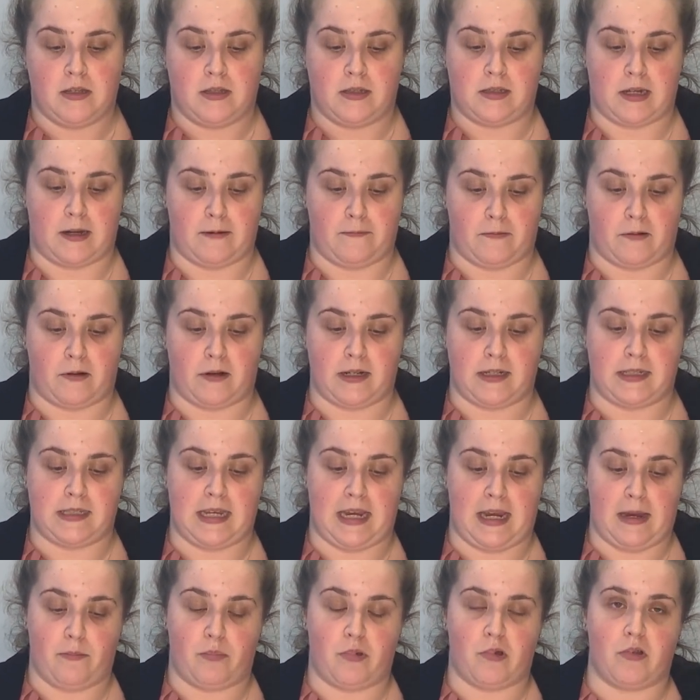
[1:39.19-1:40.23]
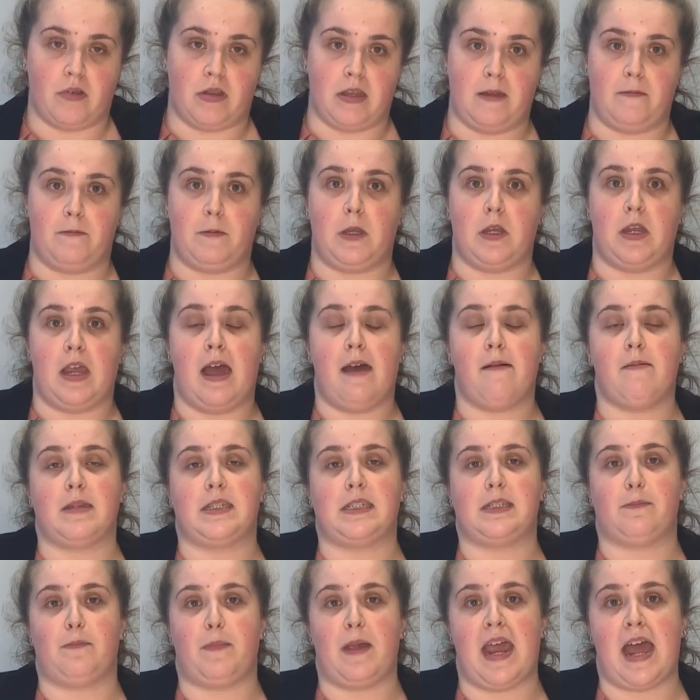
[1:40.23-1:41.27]
So for example, if you have a
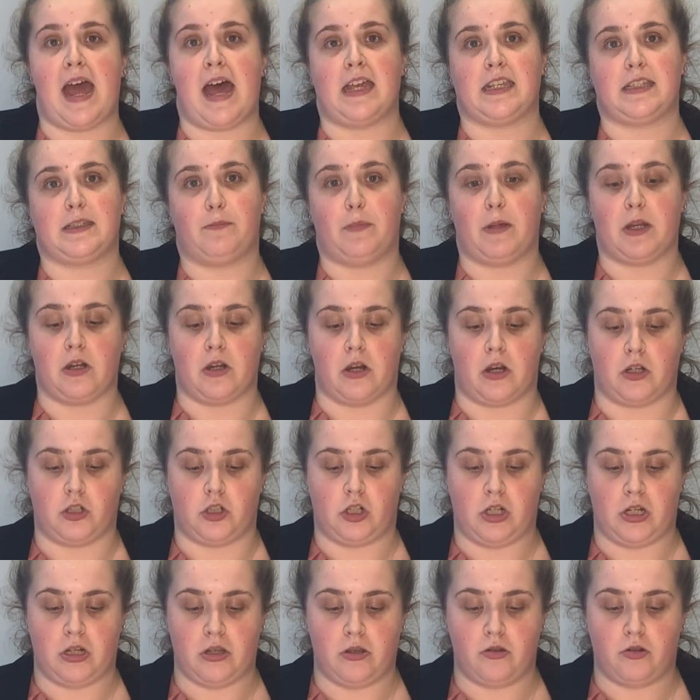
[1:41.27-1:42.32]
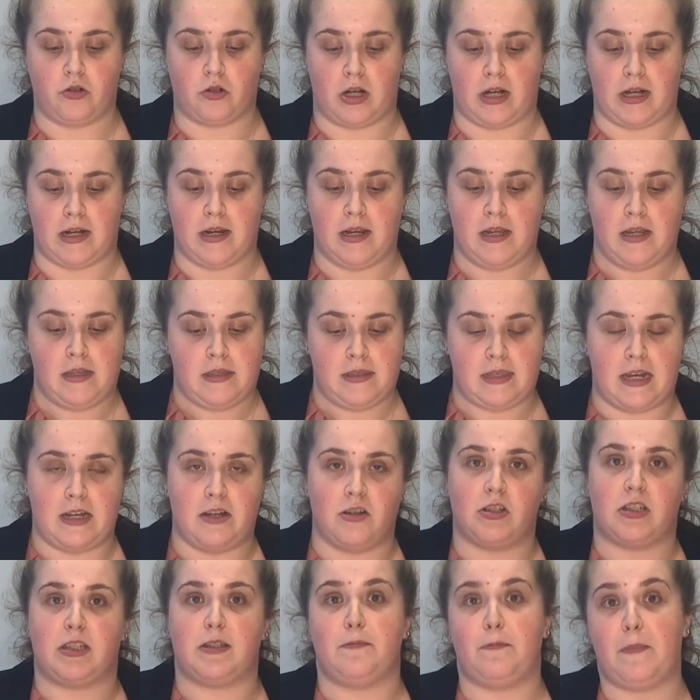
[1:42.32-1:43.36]
spouse but no children, then
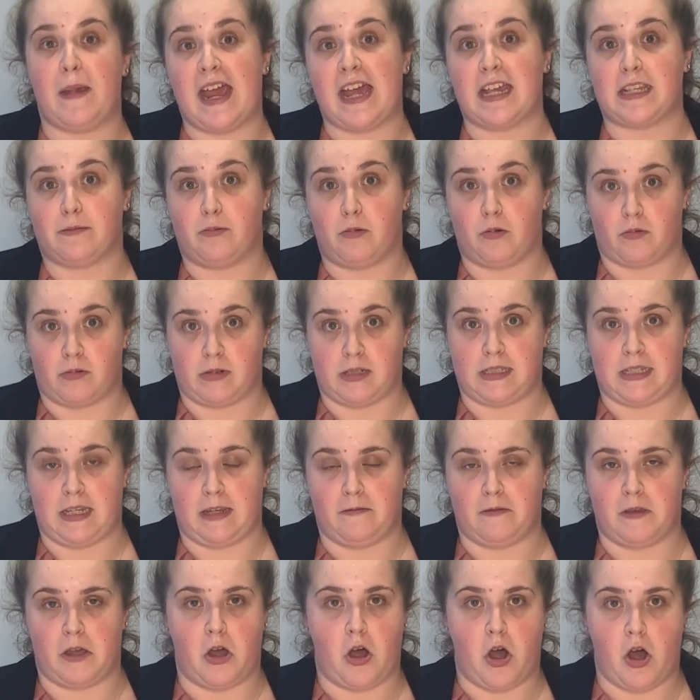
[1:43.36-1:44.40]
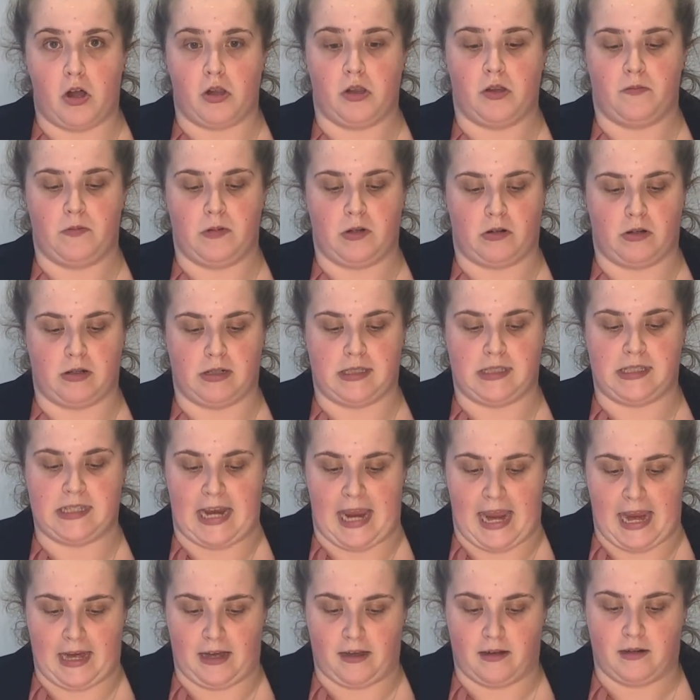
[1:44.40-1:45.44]
your spouse will receive the whole of your
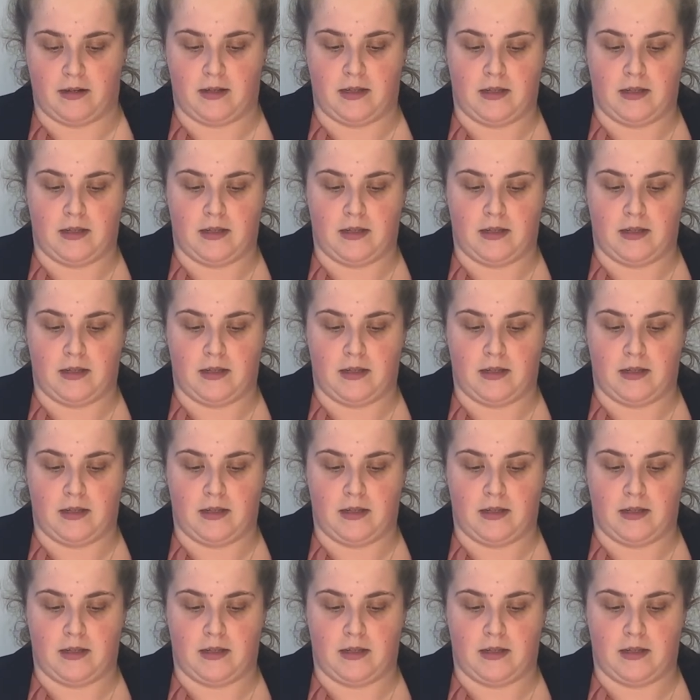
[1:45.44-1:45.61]
estate.